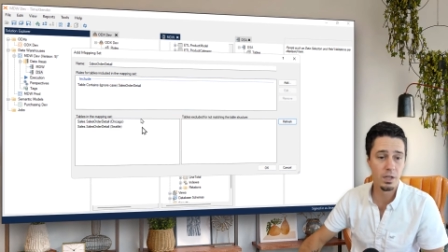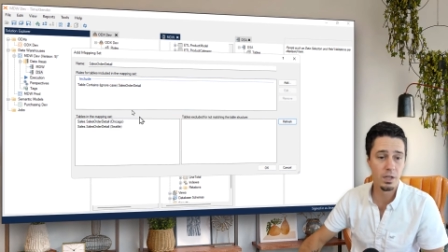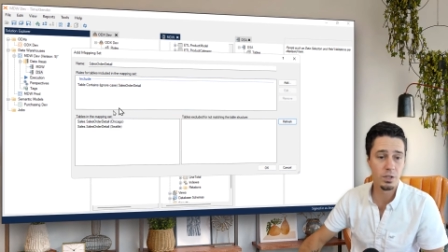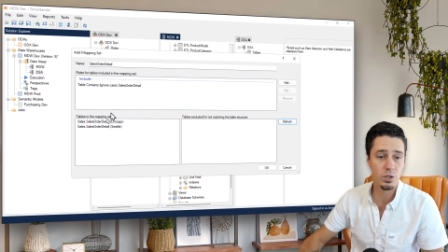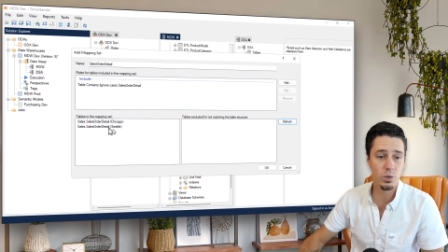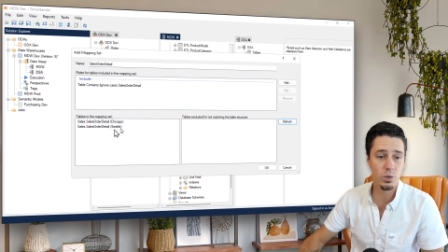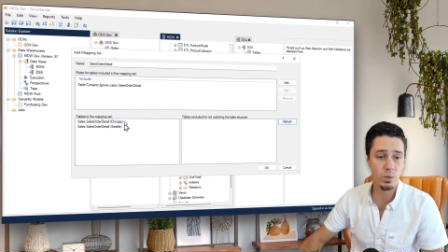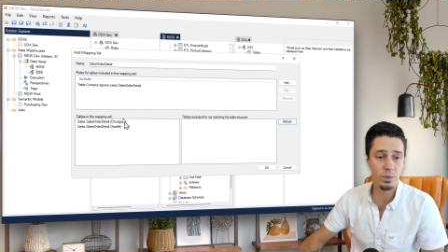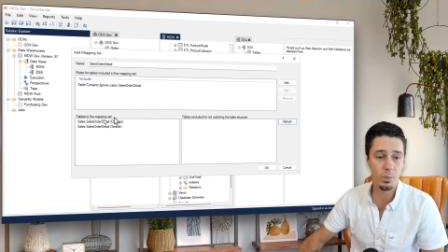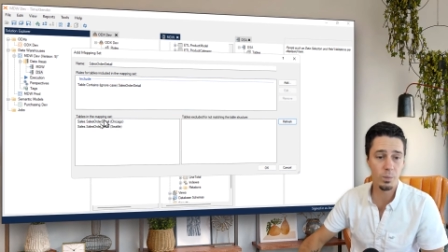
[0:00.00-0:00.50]

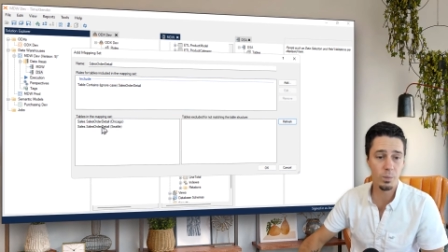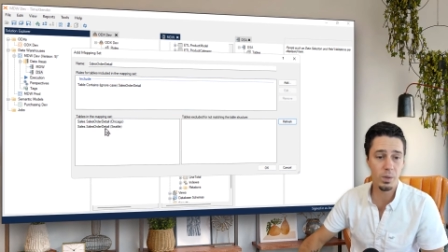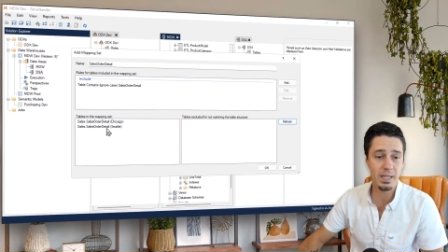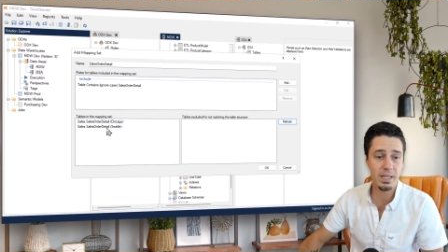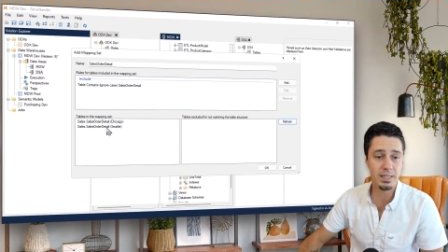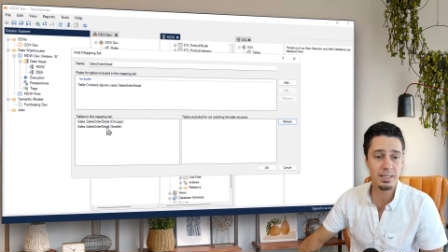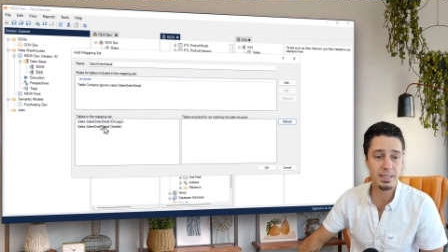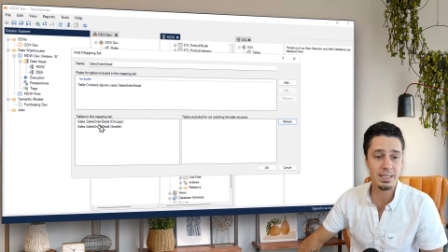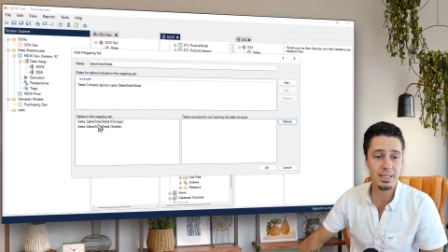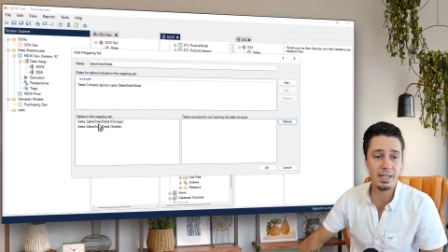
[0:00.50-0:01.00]
So we
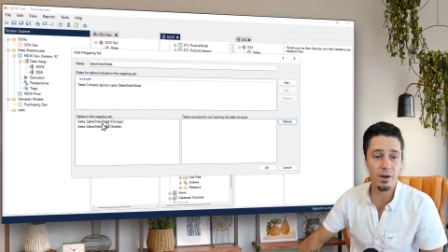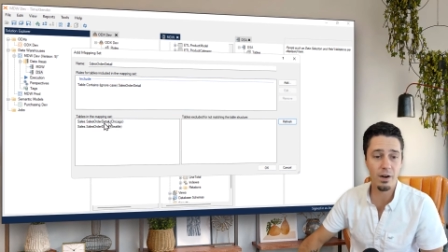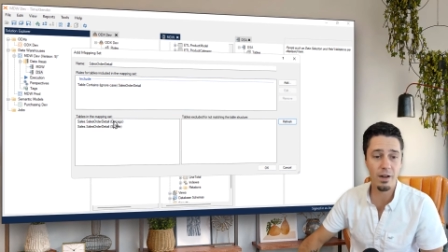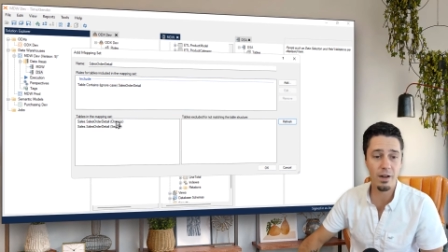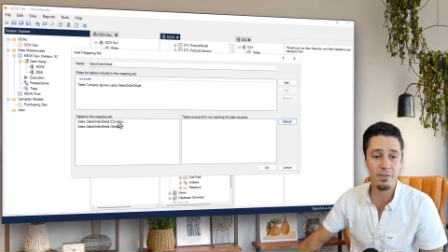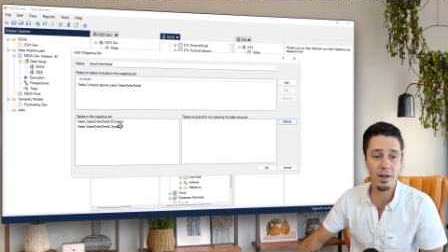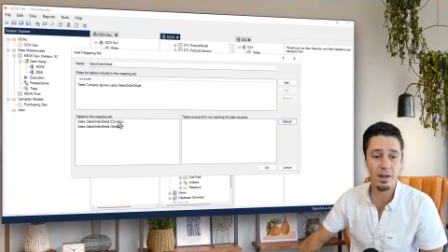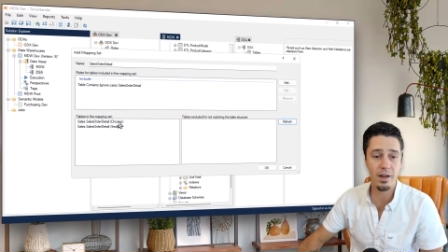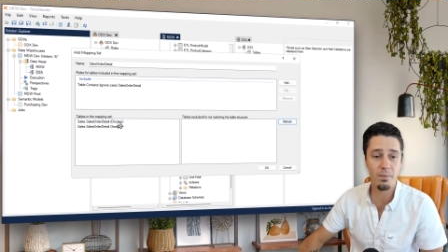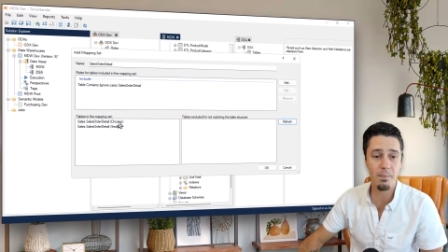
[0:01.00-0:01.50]
can see here
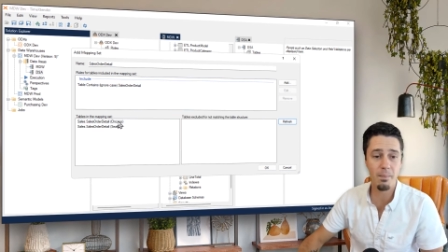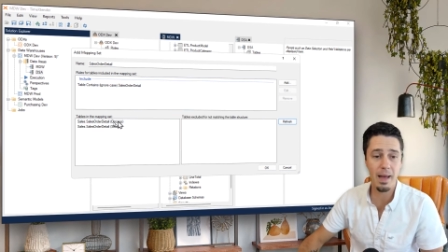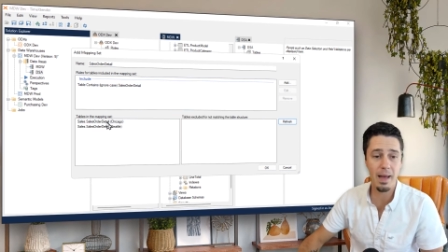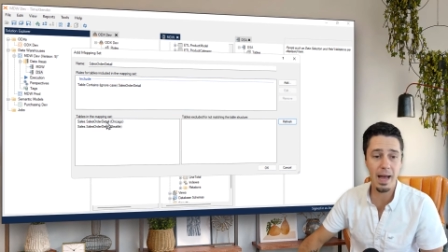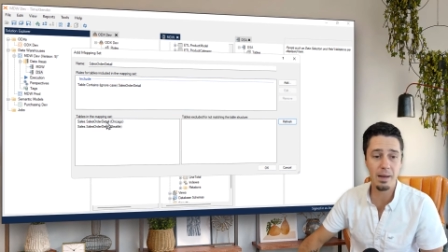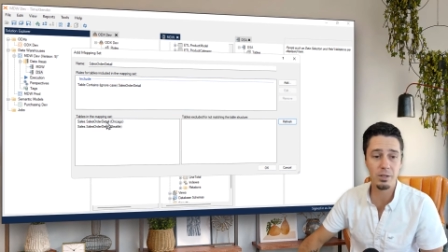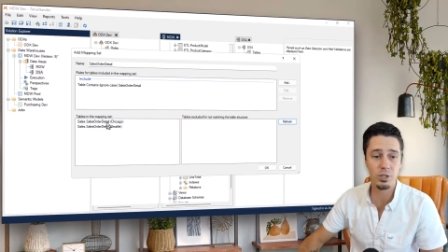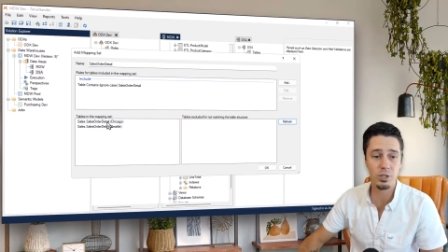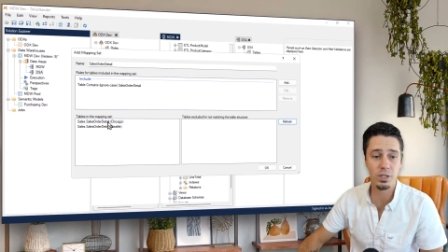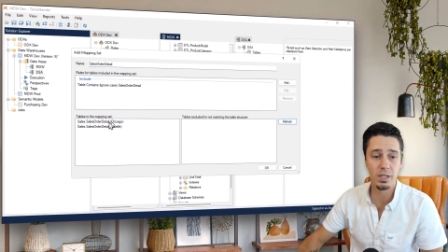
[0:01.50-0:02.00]
I found a
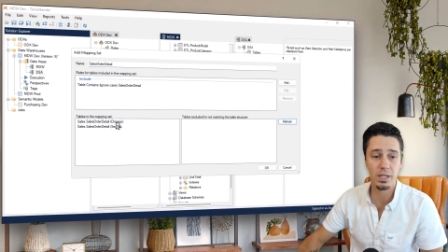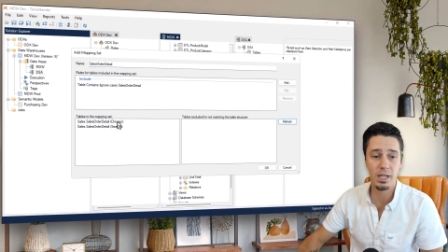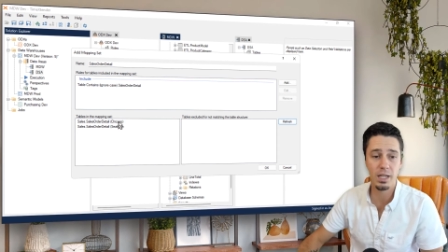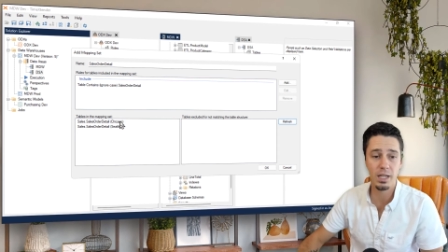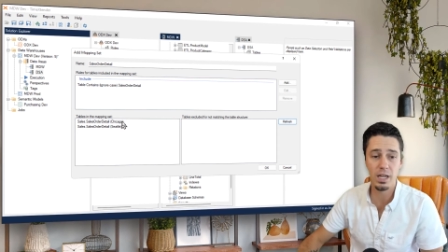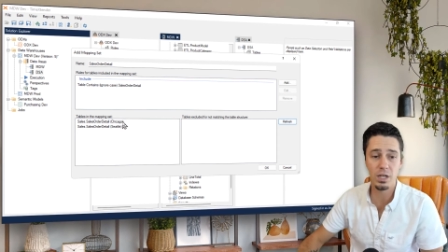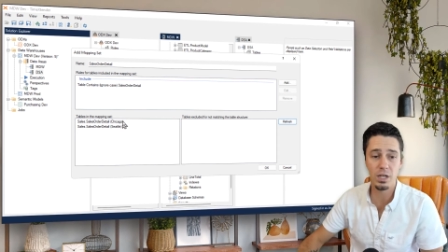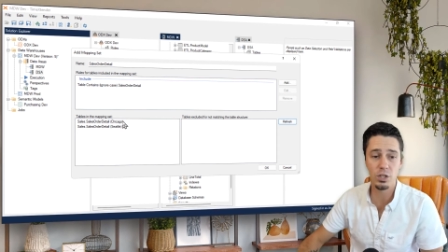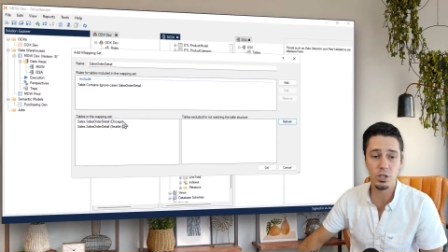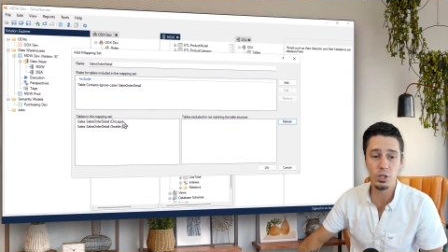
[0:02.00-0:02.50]
match
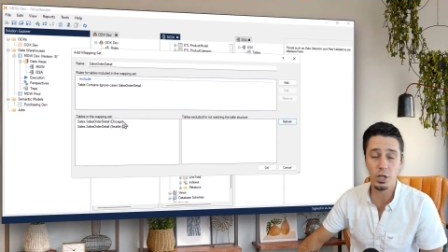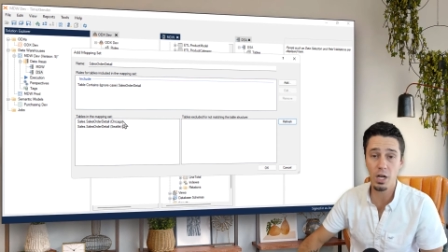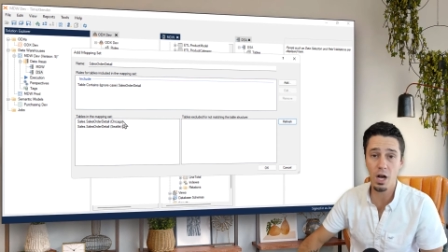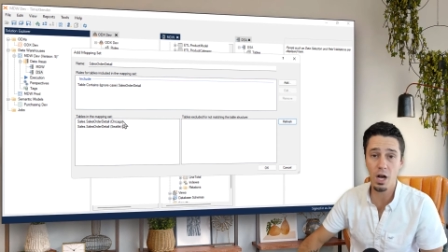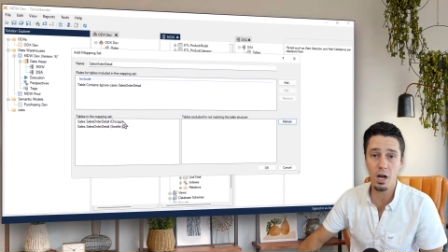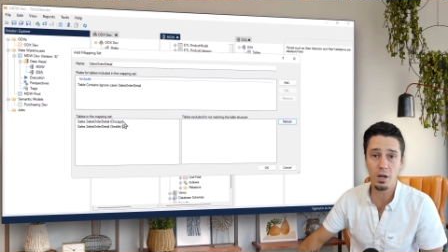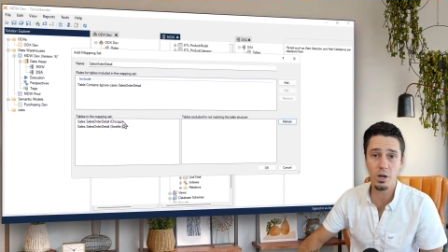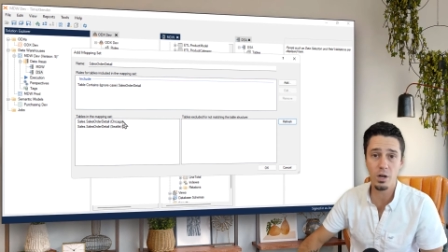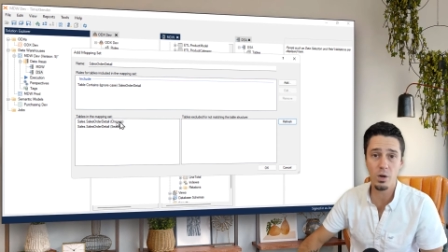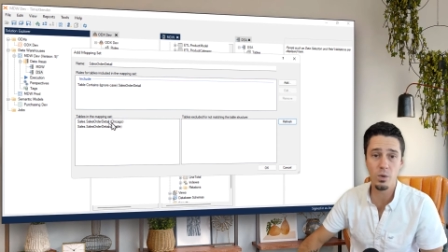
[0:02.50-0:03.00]
in
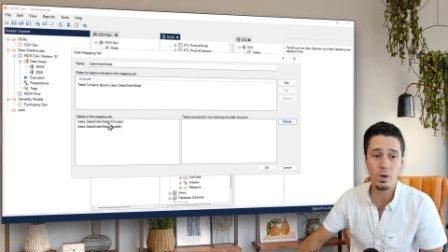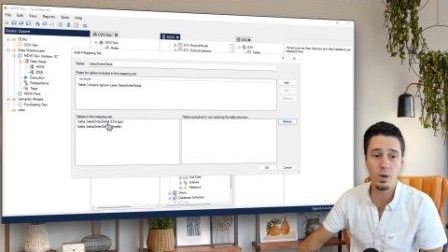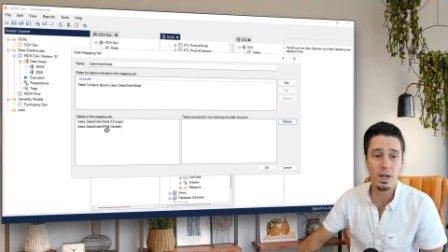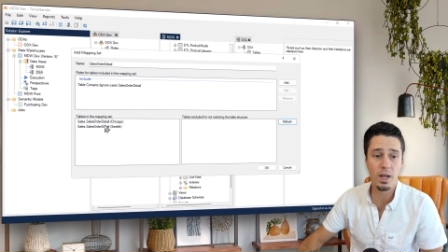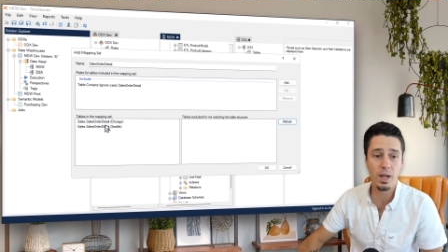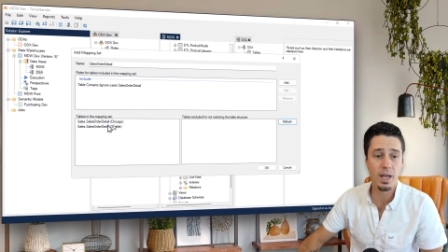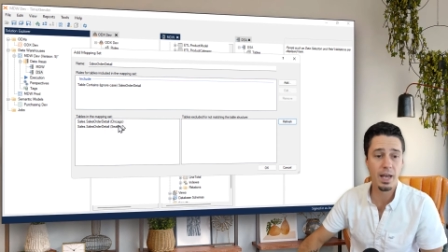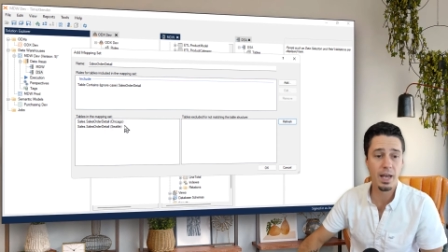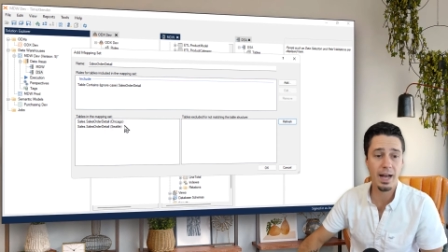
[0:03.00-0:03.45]
Chicago.